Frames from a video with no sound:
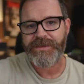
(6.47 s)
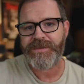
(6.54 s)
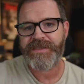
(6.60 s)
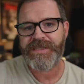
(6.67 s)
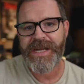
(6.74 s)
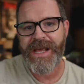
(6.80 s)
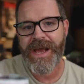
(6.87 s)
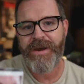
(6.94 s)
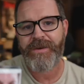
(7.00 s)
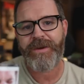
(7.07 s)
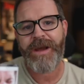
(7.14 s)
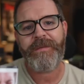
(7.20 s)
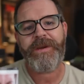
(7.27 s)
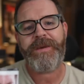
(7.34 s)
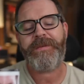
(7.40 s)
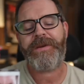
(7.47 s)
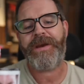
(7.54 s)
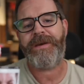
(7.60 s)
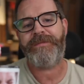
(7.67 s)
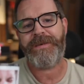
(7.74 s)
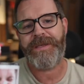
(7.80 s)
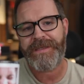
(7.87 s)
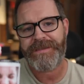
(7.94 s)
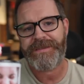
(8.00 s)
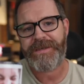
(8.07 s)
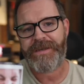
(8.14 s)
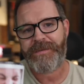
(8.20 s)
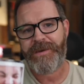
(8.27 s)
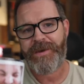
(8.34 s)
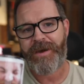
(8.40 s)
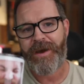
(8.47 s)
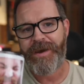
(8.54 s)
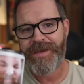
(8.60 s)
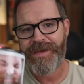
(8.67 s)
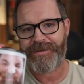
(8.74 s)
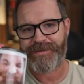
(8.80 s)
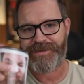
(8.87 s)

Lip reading: So sit down, grab a cup of coffee, and let's talk about audio